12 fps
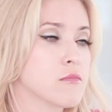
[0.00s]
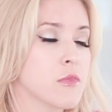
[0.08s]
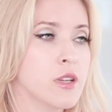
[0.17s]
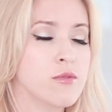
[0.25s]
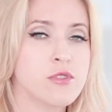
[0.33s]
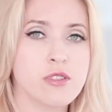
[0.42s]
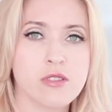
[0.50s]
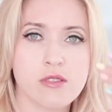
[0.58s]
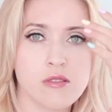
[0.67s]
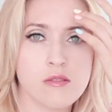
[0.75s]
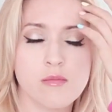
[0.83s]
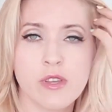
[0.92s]
And I was
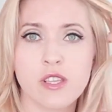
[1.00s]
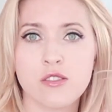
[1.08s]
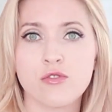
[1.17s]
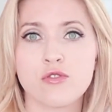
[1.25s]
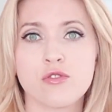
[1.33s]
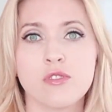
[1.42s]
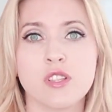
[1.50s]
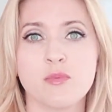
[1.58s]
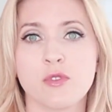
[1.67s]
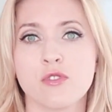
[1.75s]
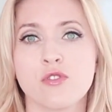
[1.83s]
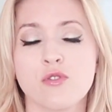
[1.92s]
just making tutorials
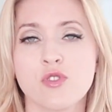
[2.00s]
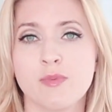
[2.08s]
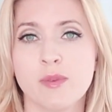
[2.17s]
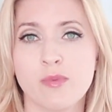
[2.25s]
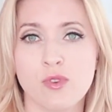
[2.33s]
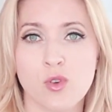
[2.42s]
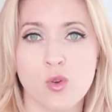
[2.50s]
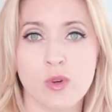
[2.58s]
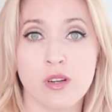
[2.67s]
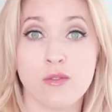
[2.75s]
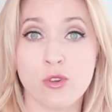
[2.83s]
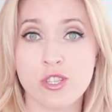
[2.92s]
because those people who
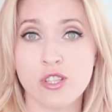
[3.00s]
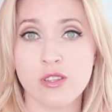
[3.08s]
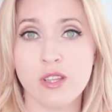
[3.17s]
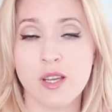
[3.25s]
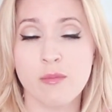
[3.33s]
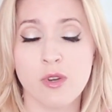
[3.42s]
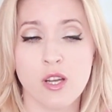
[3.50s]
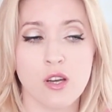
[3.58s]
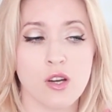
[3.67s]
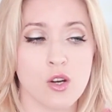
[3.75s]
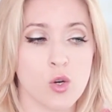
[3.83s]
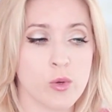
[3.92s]
are watching them,
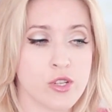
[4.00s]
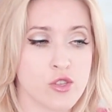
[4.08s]
who are